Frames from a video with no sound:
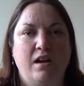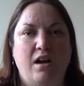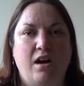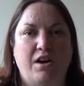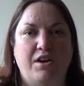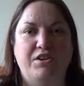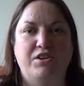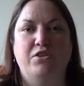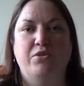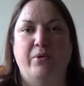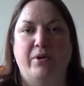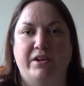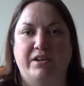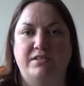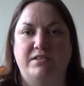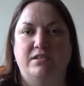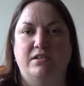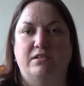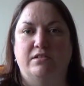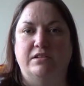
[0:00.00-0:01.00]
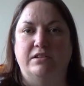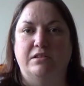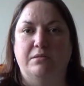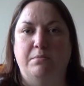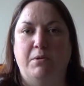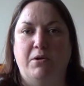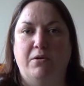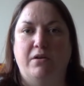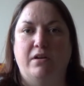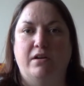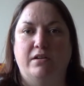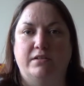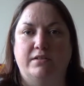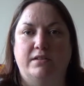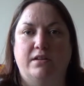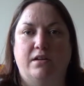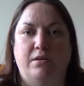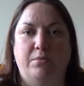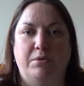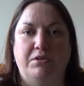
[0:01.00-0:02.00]
I knew when I started the podcast
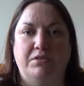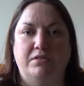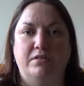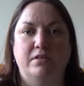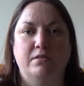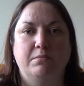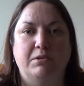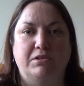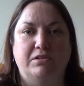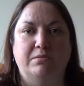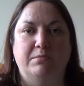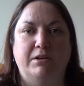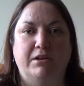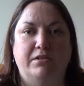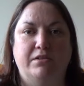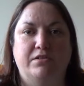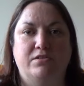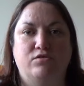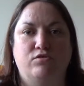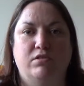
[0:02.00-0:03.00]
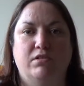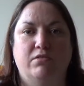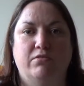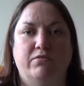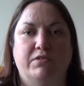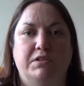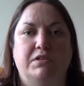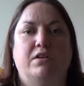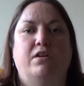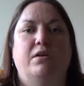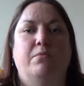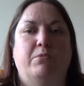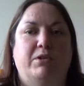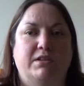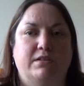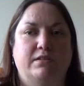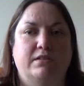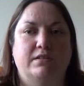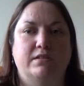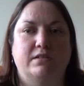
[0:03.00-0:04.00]
that I was possibly going to struggle for time
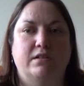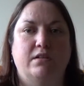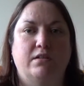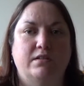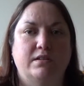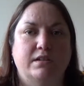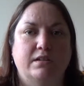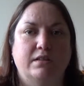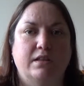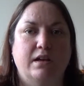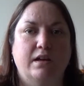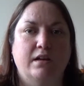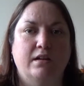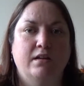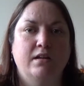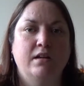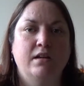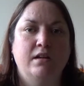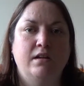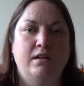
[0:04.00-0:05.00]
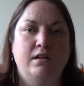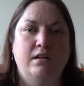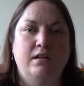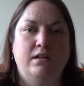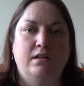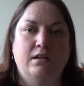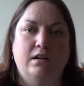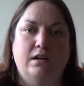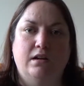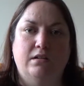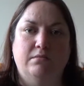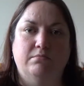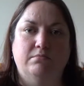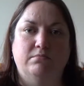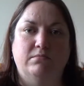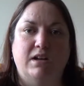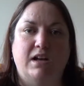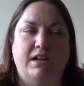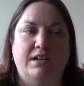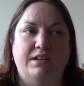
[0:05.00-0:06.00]
once I started that,
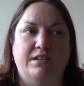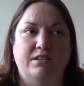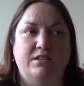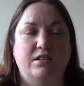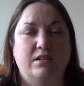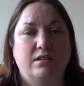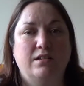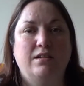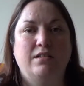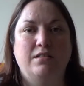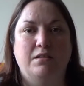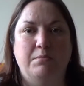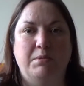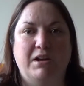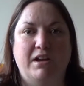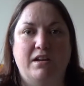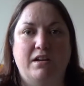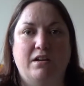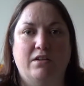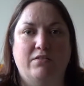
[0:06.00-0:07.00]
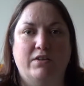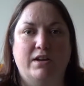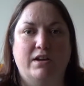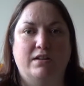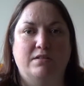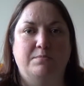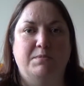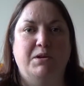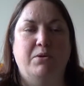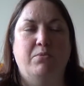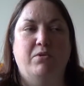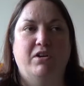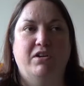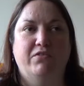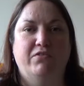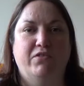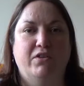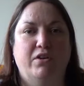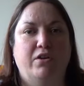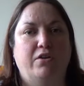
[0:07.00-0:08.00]
and the beginning of it has been quite
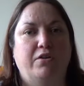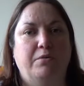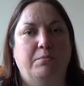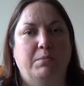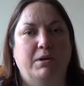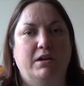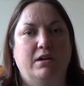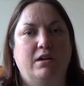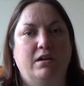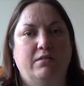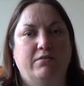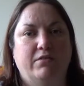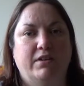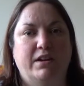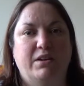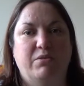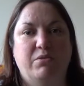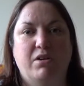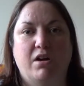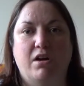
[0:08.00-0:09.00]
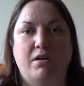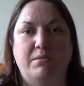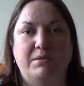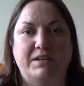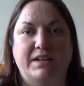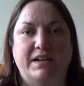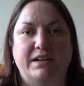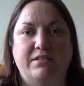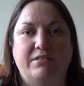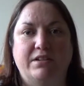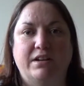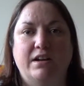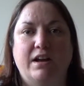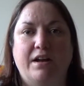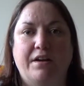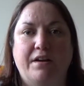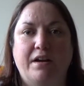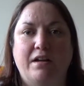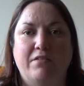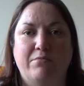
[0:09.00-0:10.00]
full on, but hopefully it'll calm down
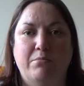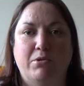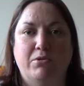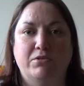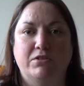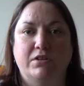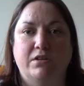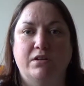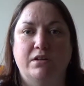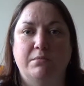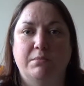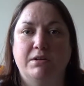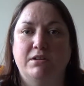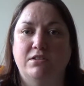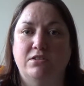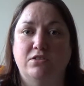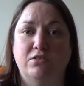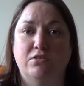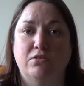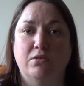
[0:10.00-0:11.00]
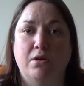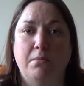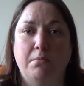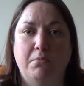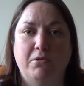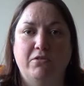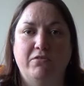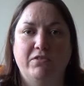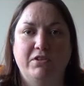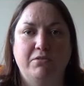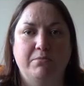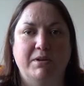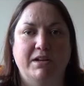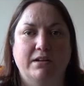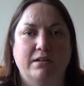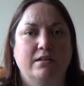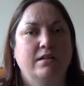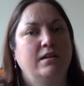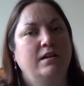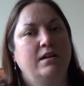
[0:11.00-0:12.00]
and I'll have more time to do more filming.